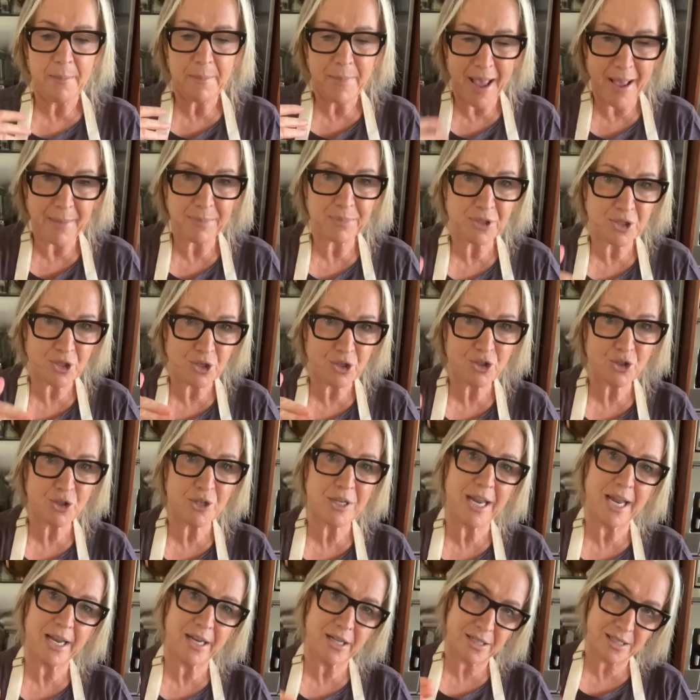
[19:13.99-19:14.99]
Perhaps you
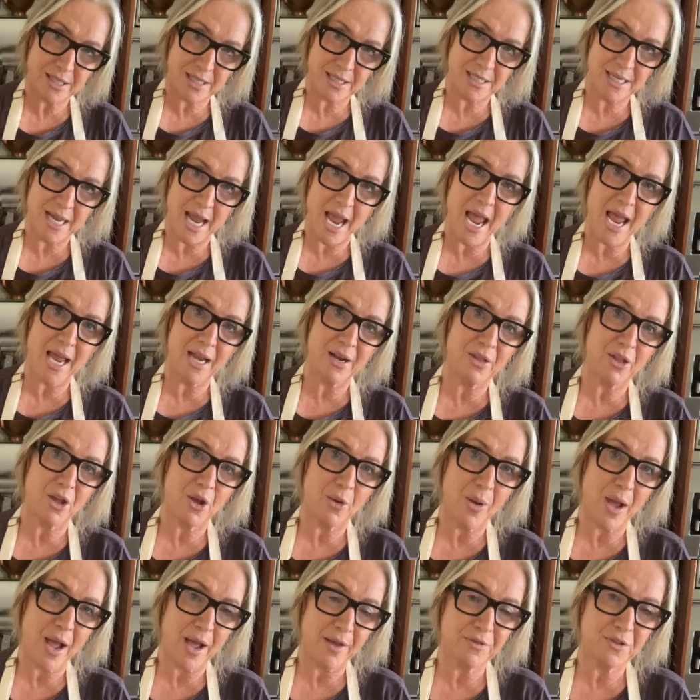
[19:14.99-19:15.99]
should let it stand
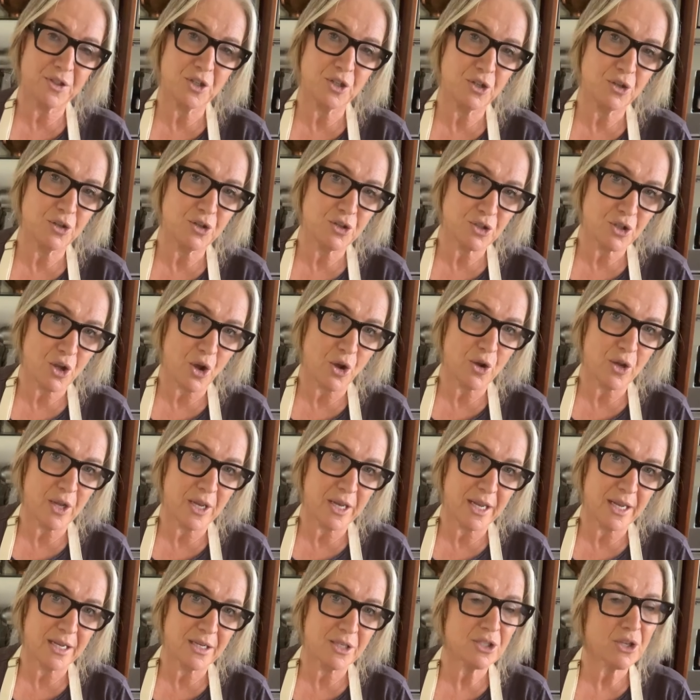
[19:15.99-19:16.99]
though after you soak
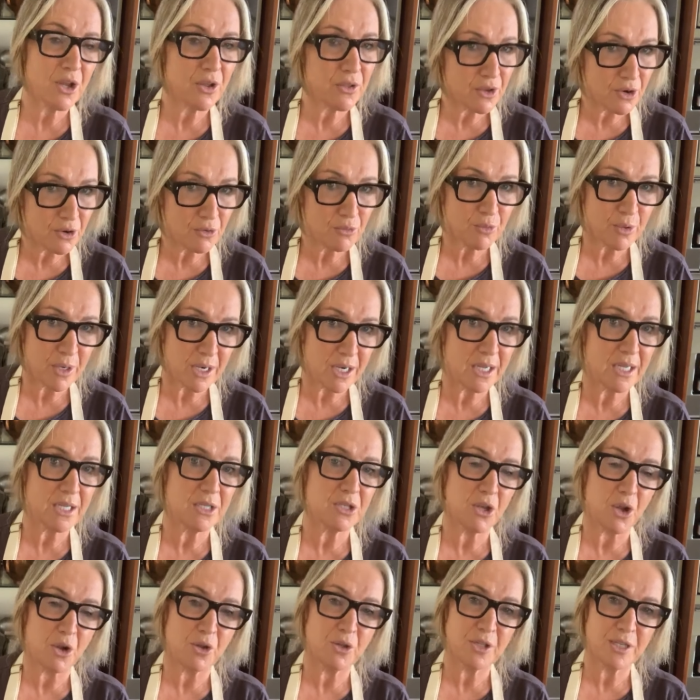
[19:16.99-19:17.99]
it in so that it really
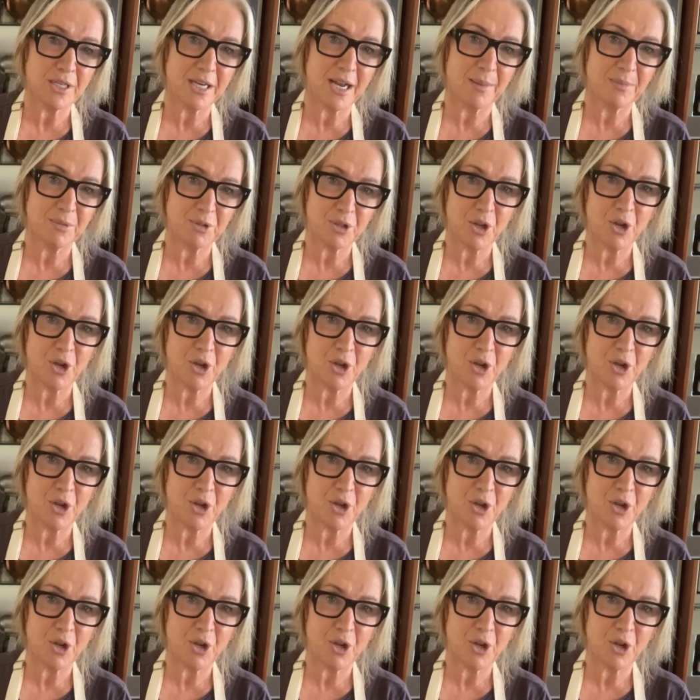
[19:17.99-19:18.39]
soaks it up,